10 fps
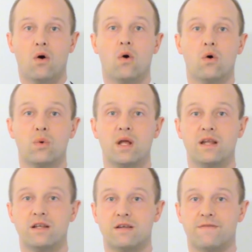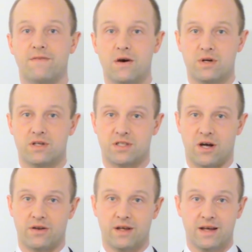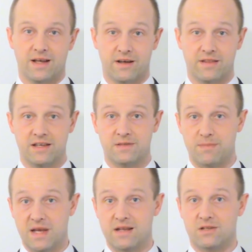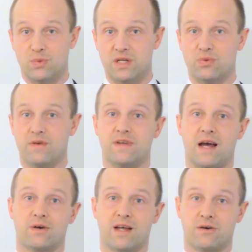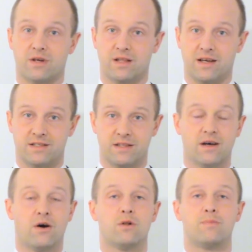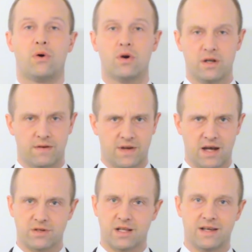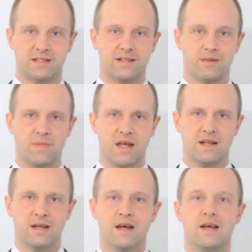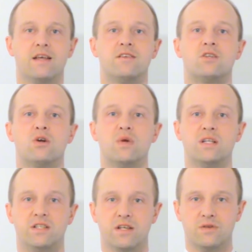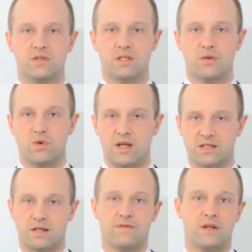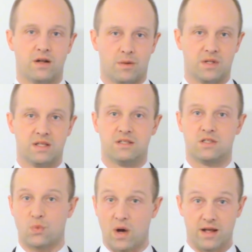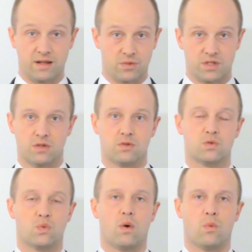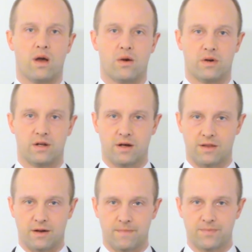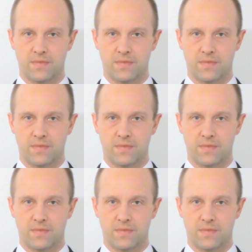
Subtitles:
All we need to focus on are these means which we've now calculated. The whole point of calculating the mean is to reduce the risk of anomalies swaying the results one way or another.